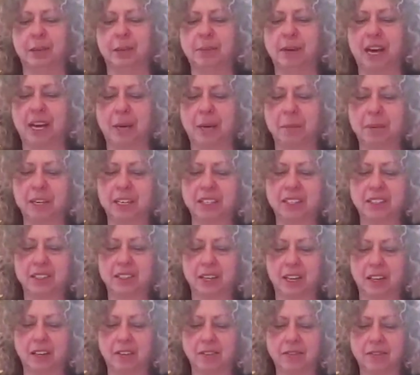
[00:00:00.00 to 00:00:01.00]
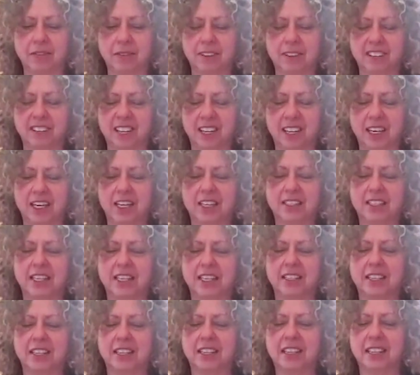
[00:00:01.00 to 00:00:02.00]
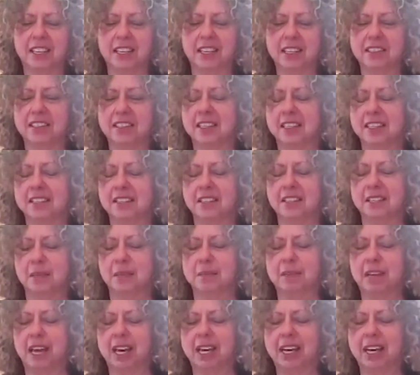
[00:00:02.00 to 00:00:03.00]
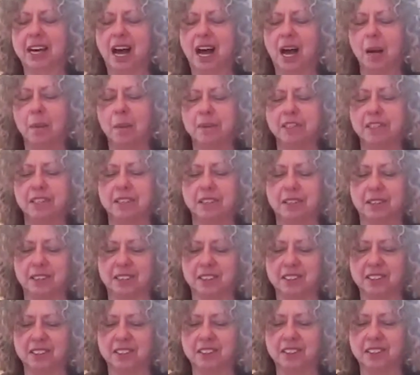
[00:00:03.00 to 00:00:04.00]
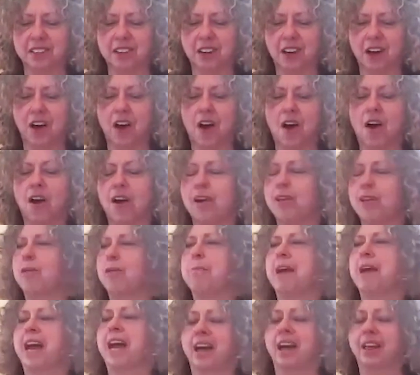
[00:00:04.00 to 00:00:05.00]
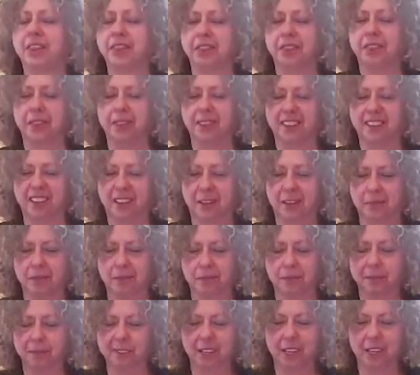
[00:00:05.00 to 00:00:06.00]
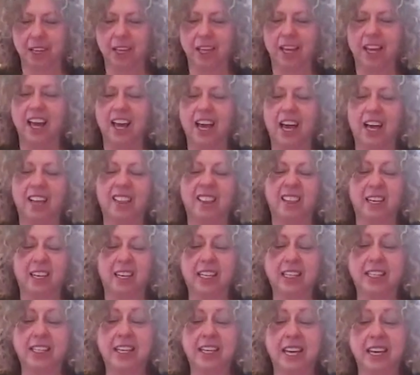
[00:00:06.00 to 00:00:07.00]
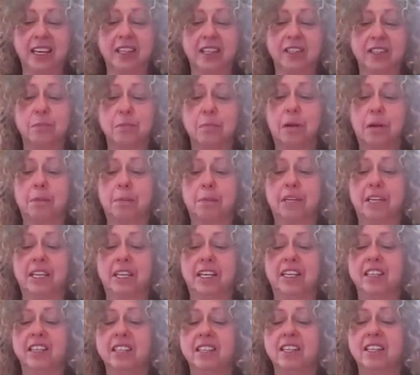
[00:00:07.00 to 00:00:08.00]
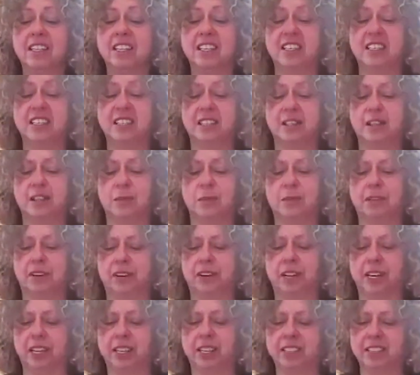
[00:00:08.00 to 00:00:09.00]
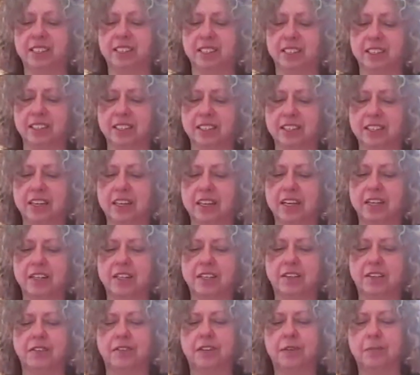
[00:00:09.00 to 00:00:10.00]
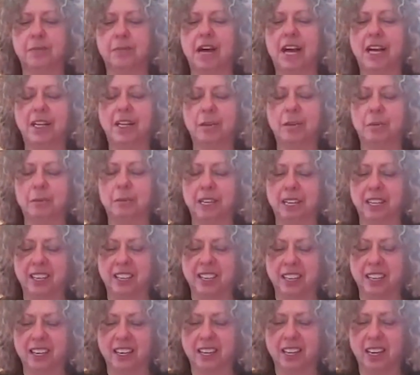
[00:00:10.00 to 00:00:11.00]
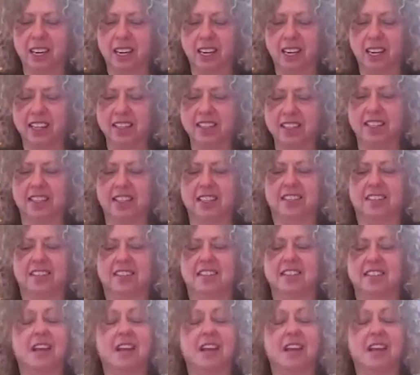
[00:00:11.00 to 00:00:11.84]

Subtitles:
remind myself that the things that seem like obstacles are the path. And that it takes bumping into these experiences to remind me that this